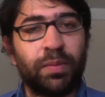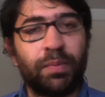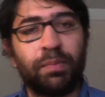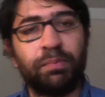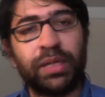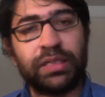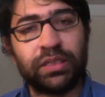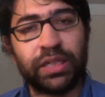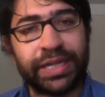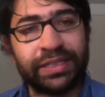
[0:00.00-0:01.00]
But
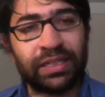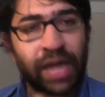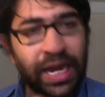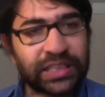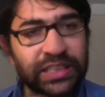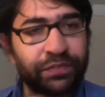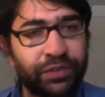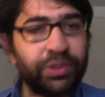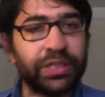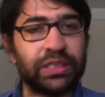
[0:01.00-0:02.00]
in the last few
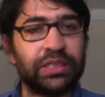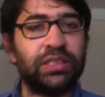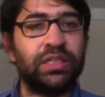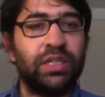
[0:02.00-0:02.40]
years,